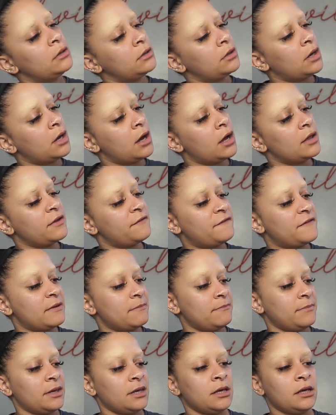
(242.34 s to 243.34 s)
the Fit
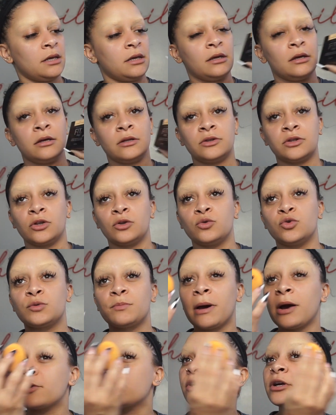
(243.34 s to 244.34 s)
Me, the loose
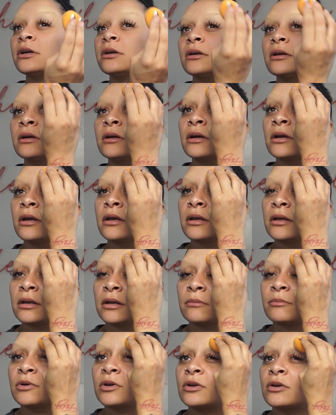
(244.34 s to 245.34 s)
powder. And
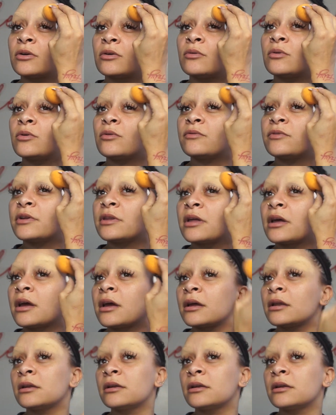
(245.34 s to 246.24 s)
I'm going to go over that.